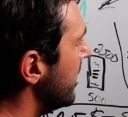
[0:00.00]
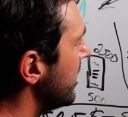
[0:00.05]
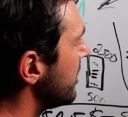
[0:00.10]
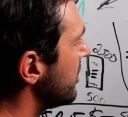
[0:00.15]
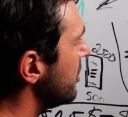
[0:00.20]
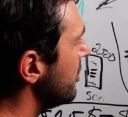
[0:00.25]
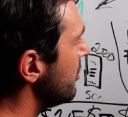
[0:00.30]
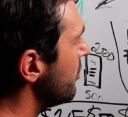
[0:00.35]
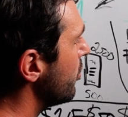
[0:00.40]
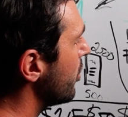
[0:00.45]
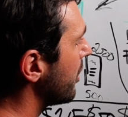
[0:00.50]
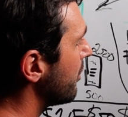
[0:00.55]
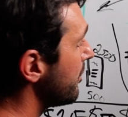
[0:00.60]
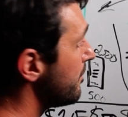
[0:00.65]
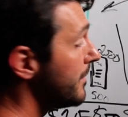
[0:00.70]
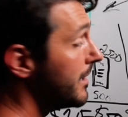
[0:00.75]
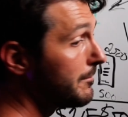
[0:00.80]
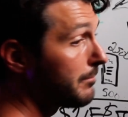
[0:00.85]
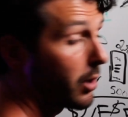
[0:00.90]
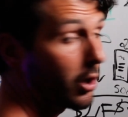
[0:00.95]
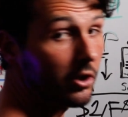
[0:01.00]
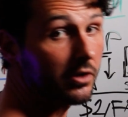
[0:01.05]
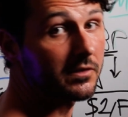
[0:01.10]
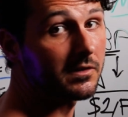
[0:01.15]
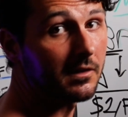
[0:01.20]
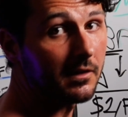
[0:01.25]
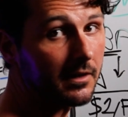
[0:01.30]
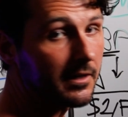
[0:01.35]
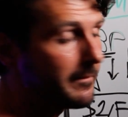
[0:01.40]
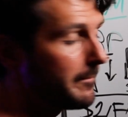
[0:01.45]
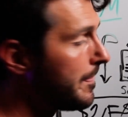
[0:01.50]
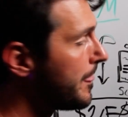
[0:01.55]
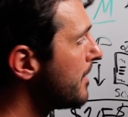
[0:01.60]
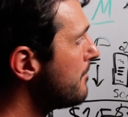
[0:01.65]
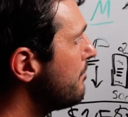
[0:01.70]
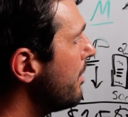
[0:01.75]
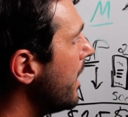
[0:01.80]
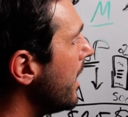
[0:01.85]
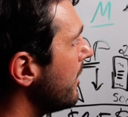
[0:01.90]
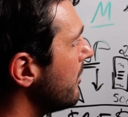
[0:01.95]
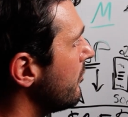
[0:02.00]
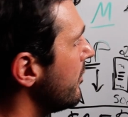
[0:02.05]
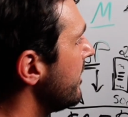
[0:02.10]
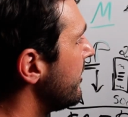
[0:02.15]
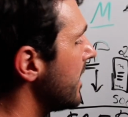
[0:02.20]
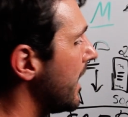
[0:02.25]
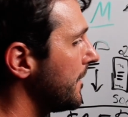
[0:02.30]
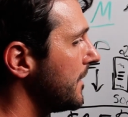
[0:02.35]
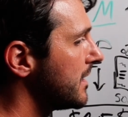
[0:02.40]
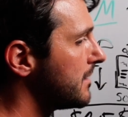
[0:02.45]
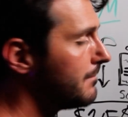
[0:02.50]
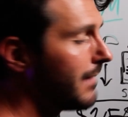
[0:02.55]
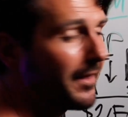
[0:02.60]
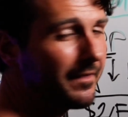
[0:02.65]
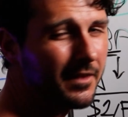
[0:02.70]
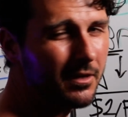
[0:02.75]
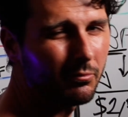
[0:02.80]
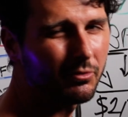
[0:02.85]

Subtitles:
to work with me personally. But we've got this method,